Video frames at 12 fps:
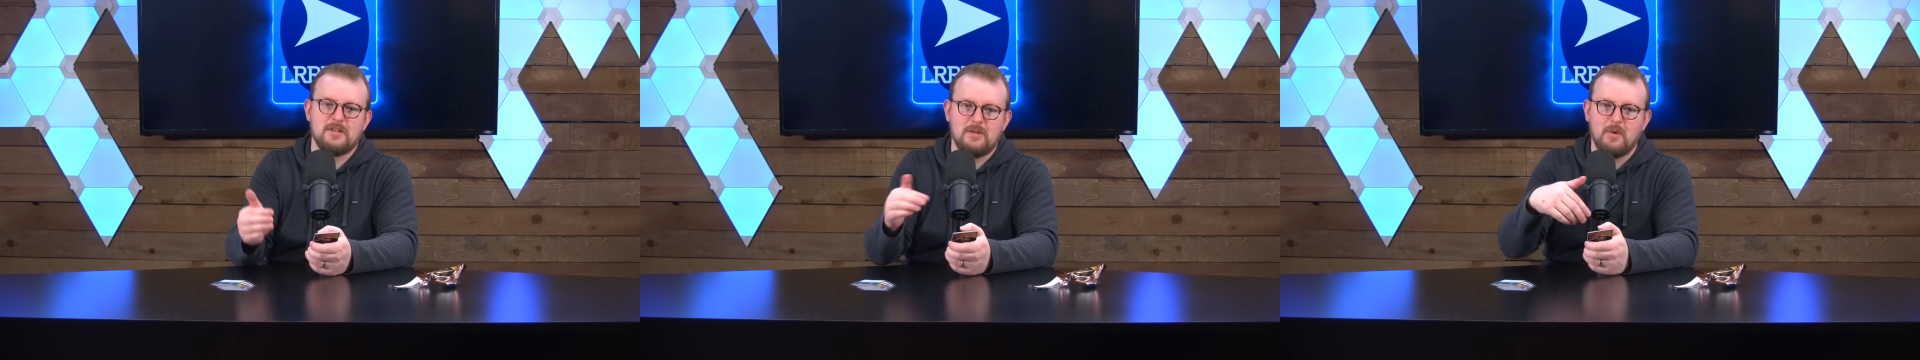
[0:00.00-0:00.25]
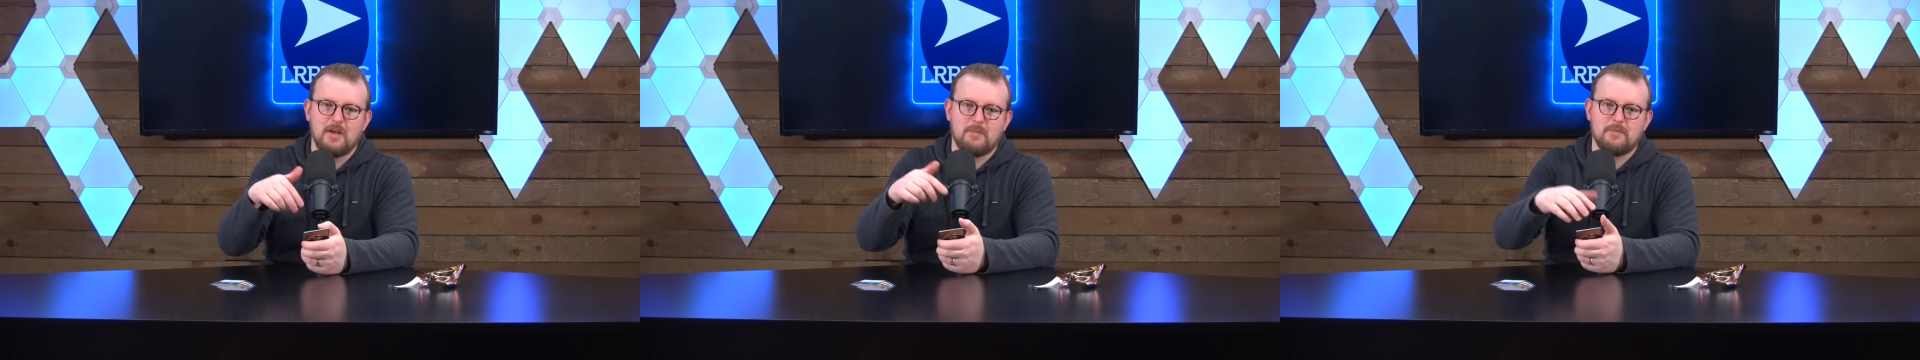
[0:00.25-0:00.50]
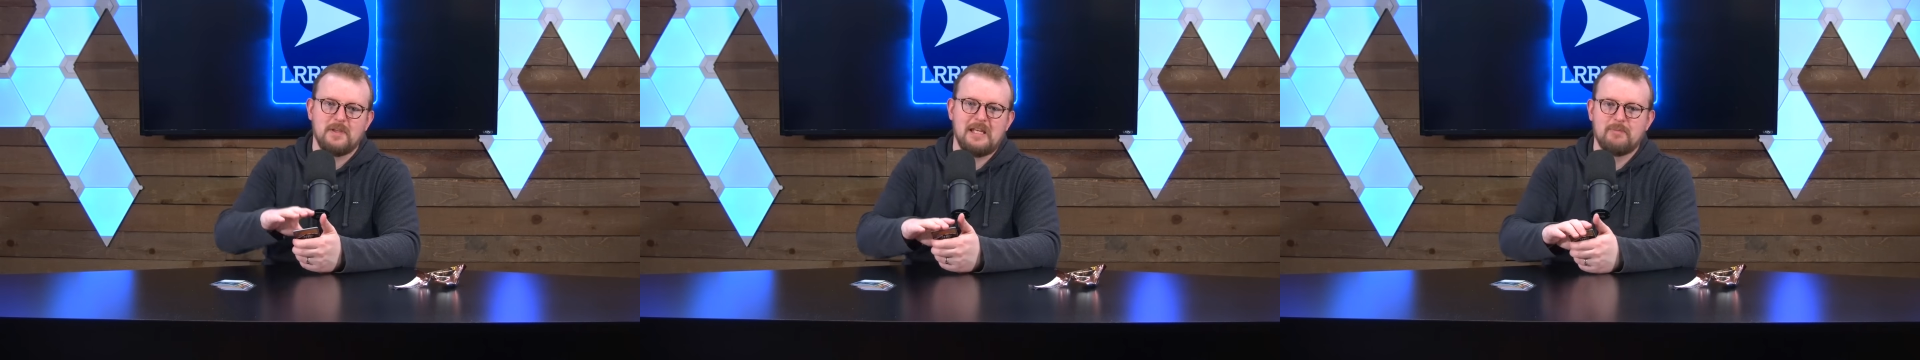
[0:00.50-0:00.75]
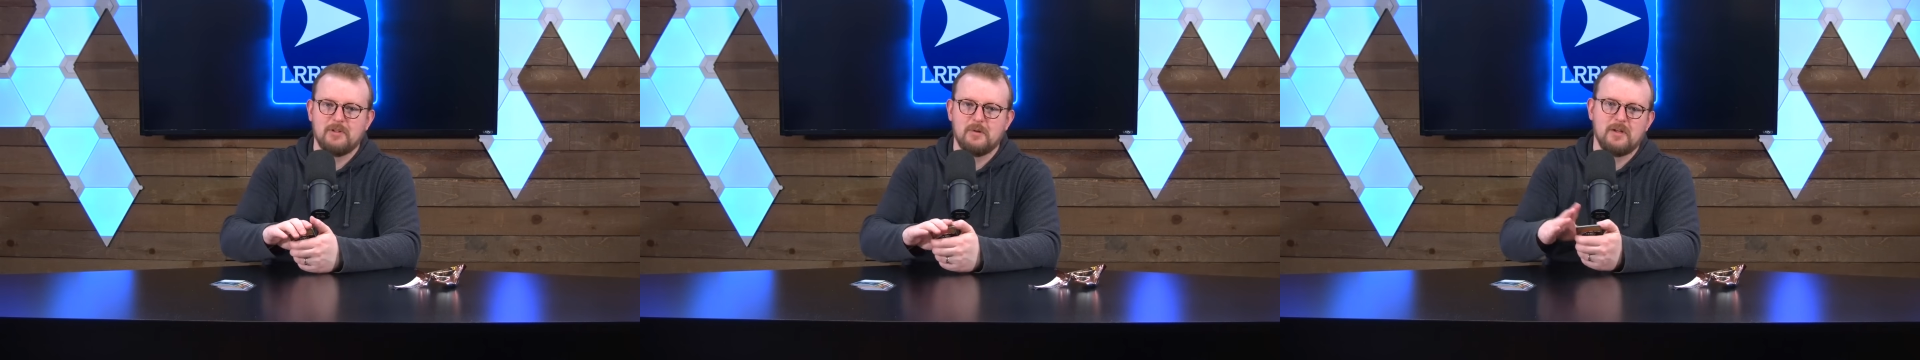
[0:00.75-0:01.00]
you want to
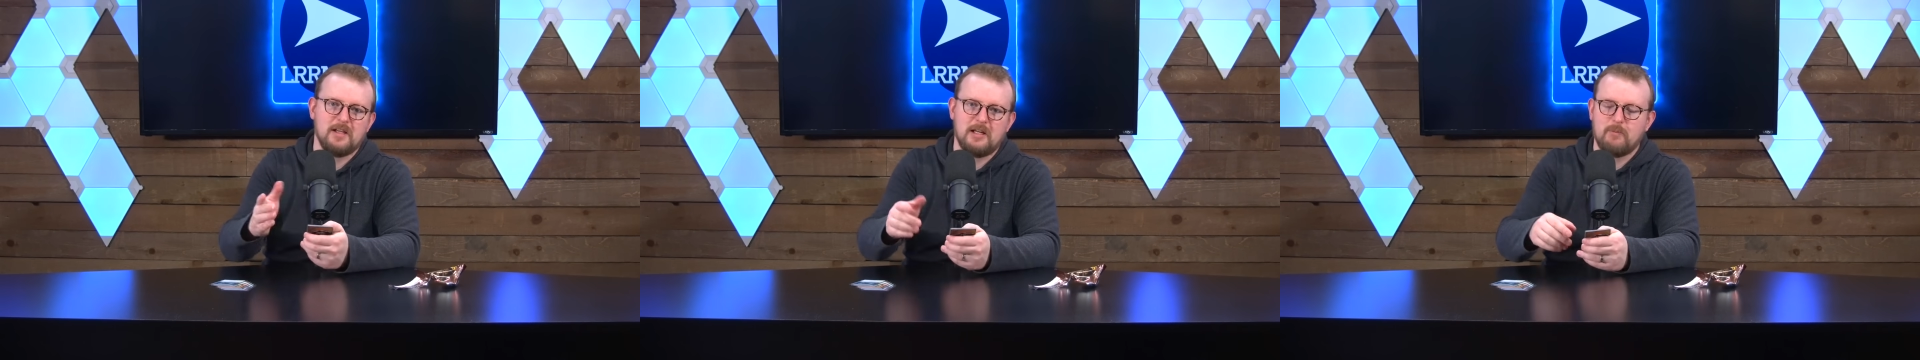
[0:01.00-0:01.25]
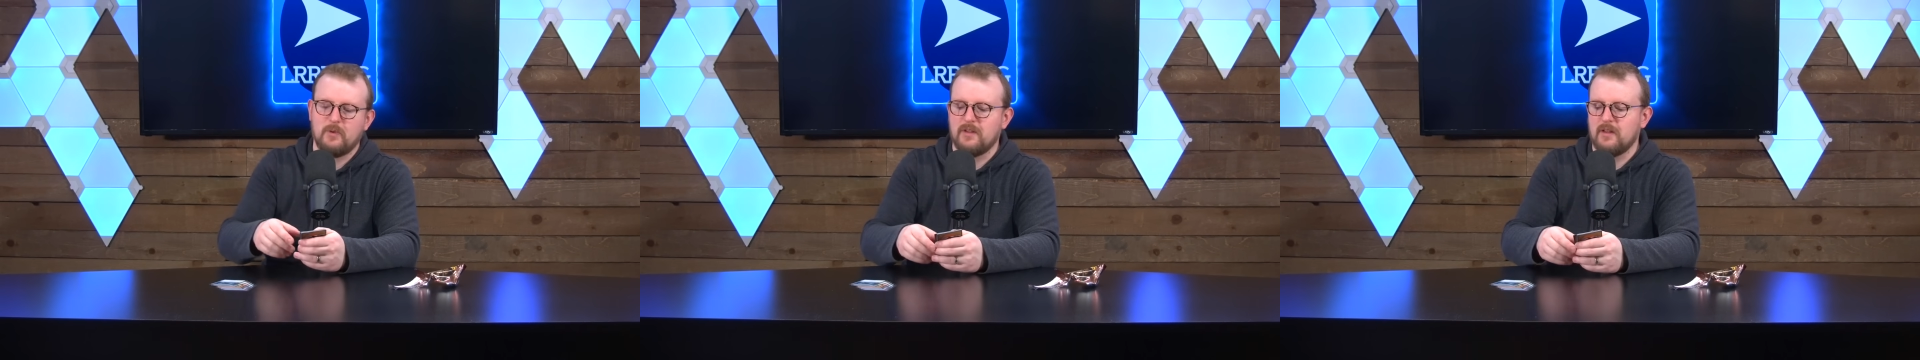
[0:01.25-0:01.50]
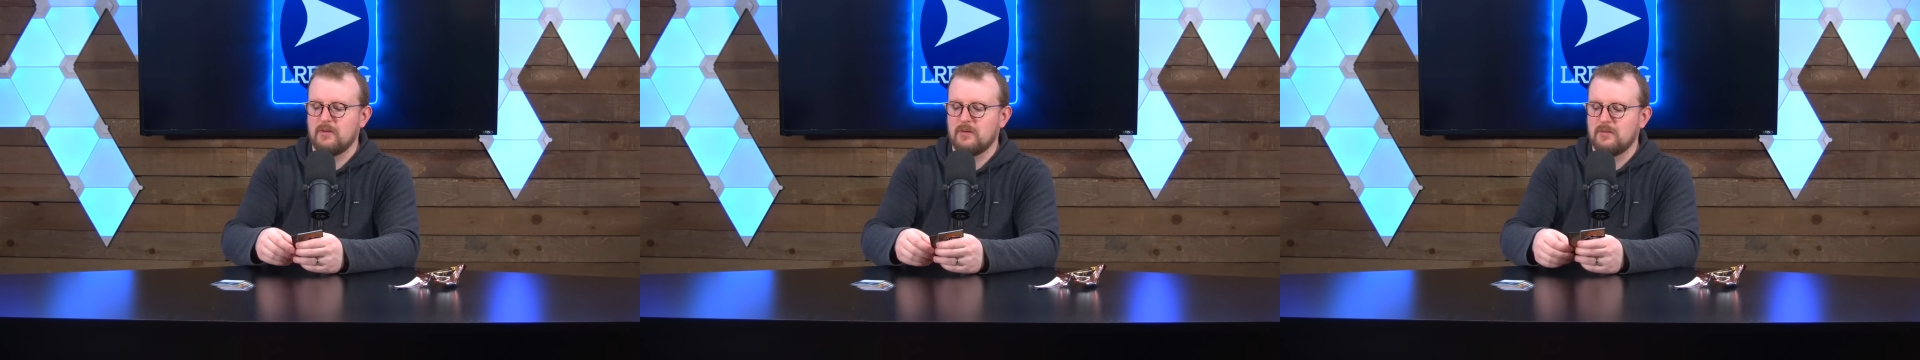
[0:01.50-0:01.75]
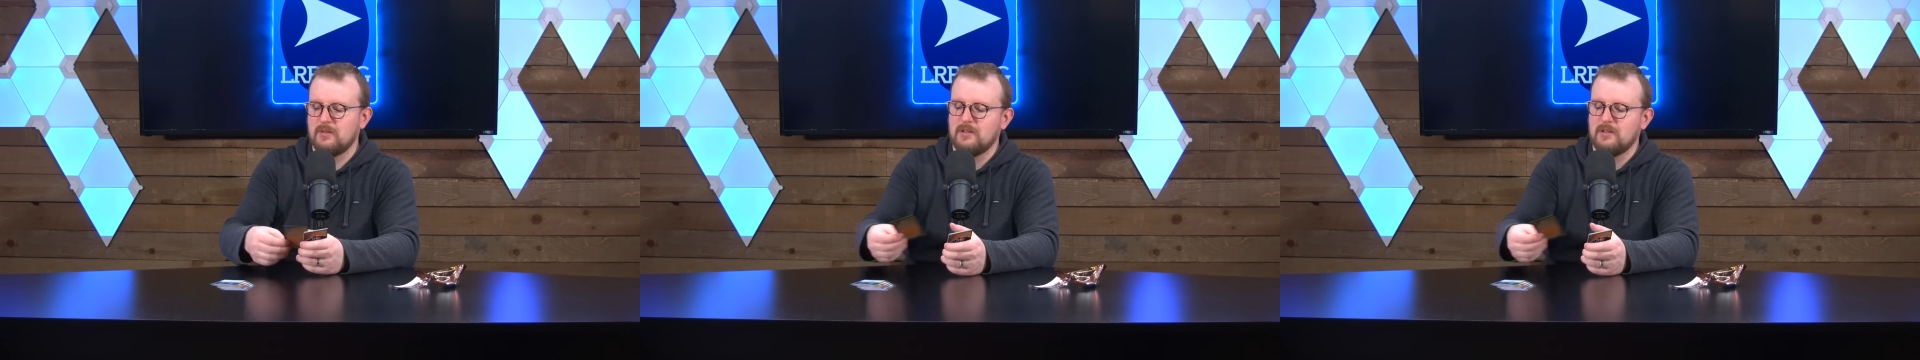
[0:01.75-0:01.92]
keep loading it up with other